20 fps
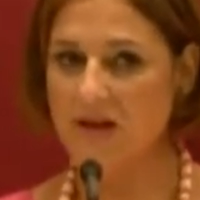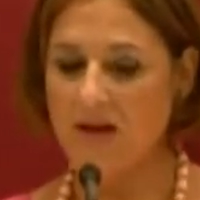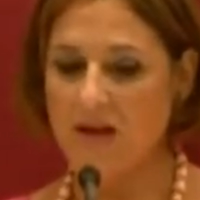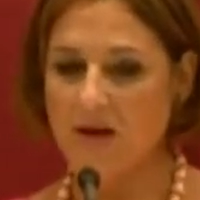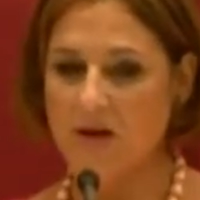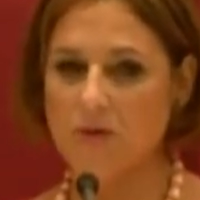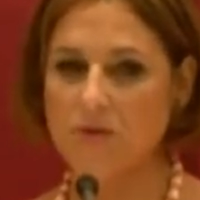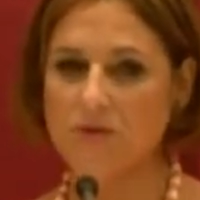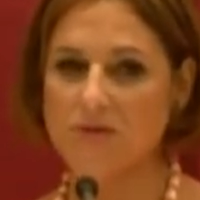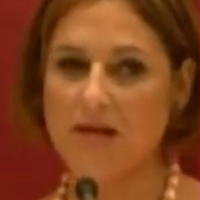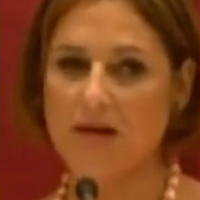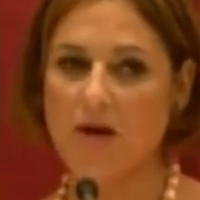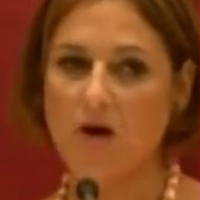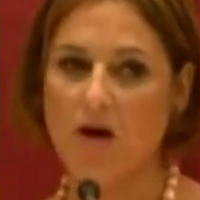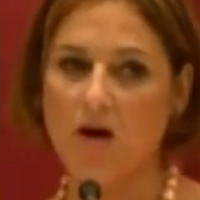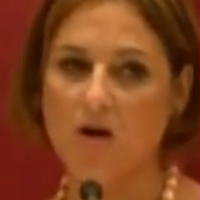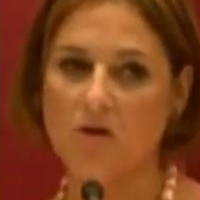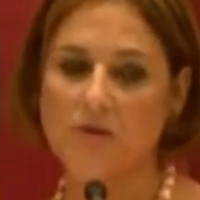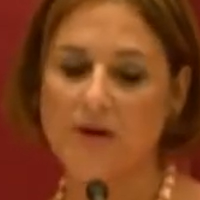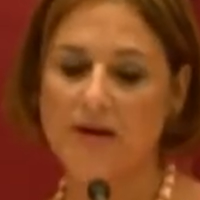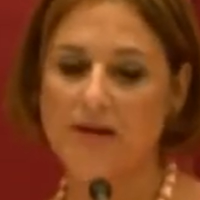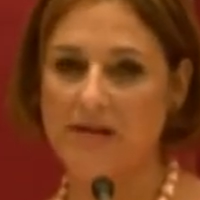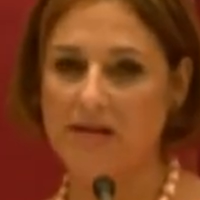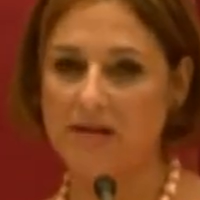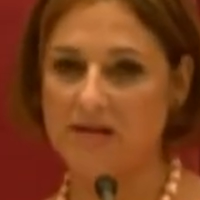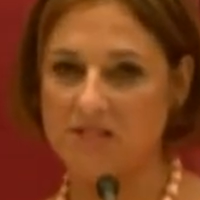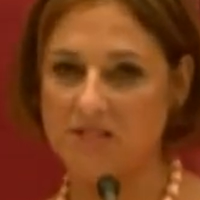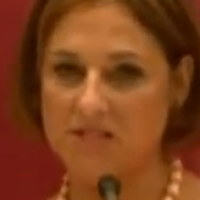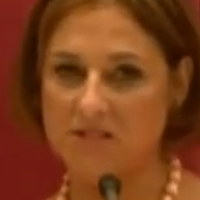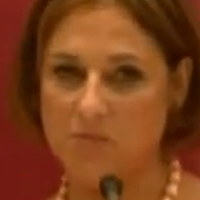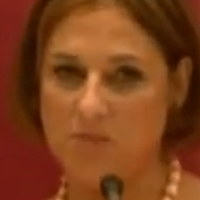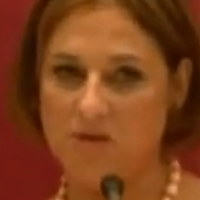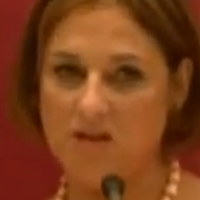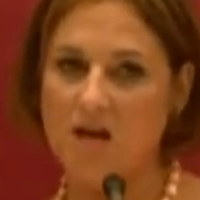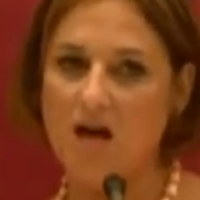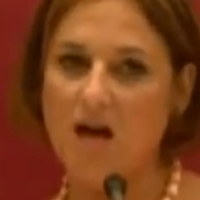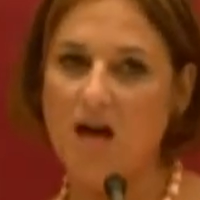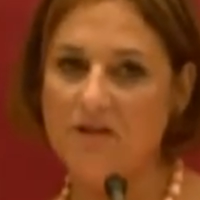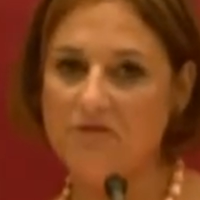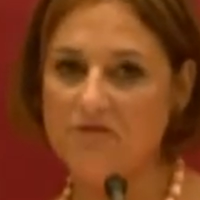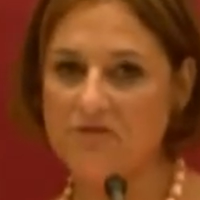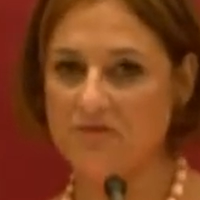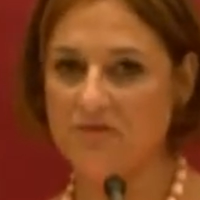who's like already in a spinoff,